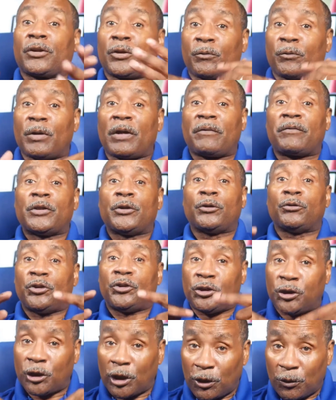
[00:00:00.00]
the revenue
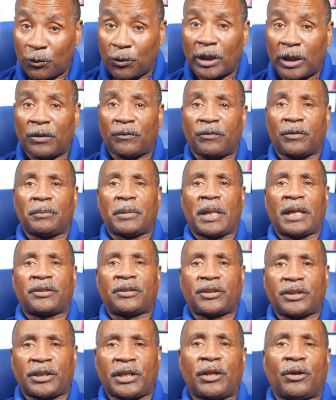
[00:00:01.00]
generated from that
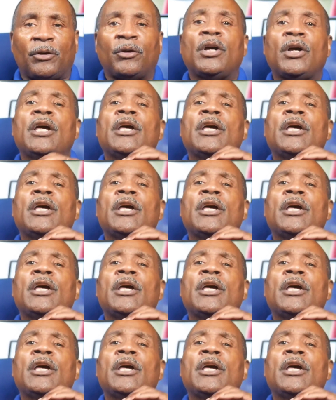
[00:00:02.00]
sale.